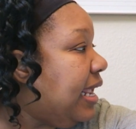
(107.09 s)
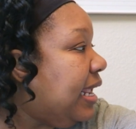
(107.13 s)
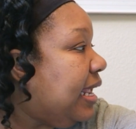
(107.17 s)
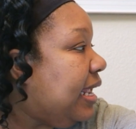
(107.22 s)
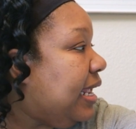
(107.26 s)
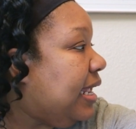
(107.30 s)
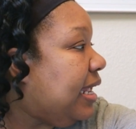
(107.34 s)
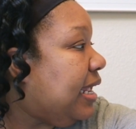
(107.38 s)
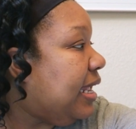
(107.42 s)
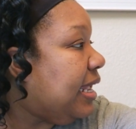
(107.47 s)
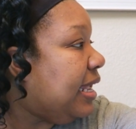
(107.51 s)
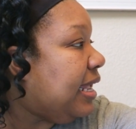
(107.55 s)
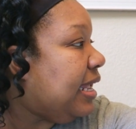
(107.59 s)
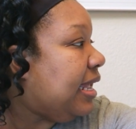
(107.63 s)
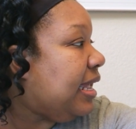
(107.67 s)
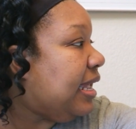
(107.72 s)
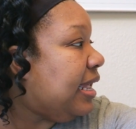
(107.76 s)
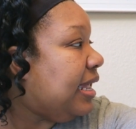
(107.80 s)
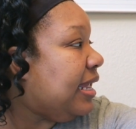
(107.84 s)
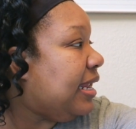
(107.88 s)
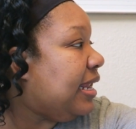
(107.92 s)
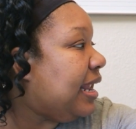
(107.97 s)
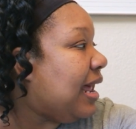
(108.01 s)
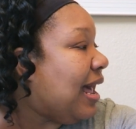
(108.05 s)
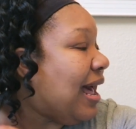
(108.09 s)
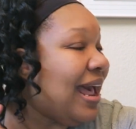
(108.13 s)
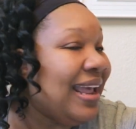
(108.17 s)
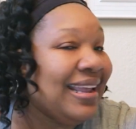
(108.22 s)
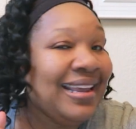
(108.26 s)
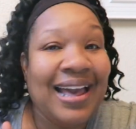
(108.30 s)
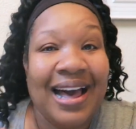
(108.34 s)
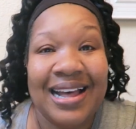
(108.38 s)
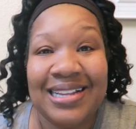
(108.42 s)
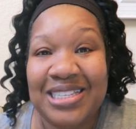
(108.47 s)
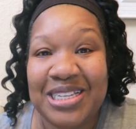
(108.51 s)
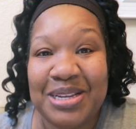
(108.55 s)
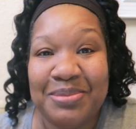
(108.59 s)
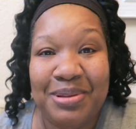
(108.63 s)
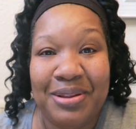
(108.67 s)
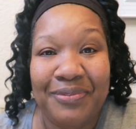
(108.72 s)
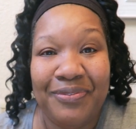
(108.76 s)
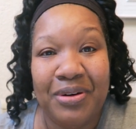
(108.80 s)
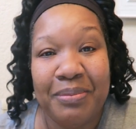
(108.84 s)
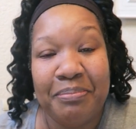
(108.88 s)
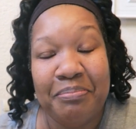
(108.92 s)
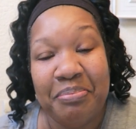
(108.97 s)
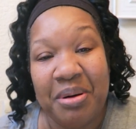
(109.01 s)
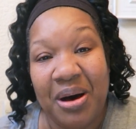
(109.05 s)
And I got something
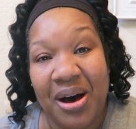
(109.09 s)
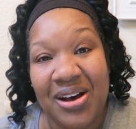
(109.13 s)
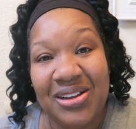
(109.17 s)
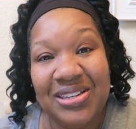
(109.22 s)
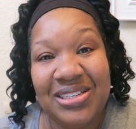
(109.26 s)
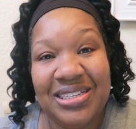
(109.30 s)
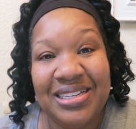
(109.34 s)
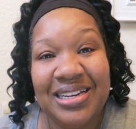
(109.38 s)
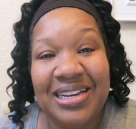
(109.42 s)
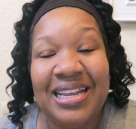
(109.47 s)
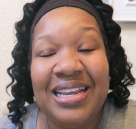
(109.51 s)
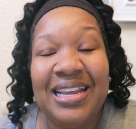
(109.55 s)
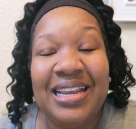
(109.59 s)
for Boston.